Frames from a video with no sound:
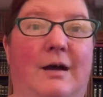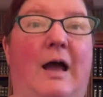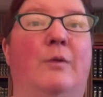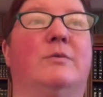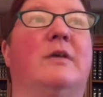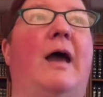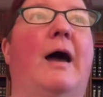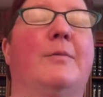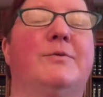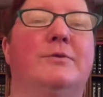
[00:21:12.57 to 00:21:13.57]
I was
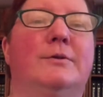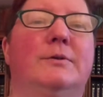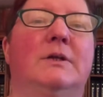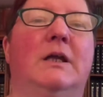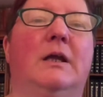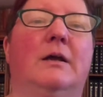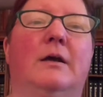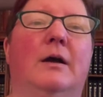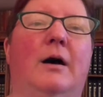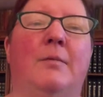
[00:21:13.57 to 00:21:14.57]
absolutely
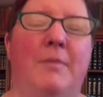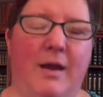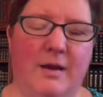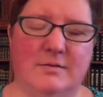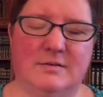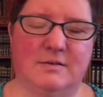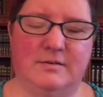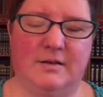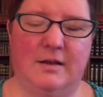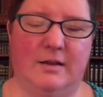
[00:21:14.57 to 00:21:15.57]
amazed to
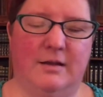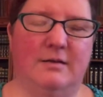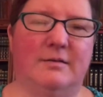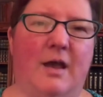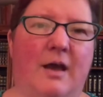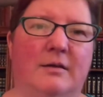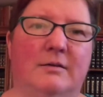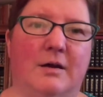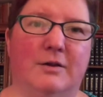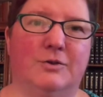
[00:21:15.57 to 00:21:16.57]
see these
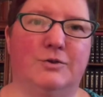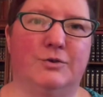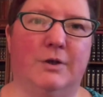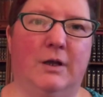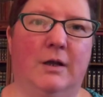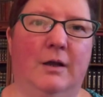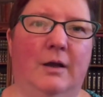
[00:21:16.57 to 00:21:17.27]
at Dollar Tree.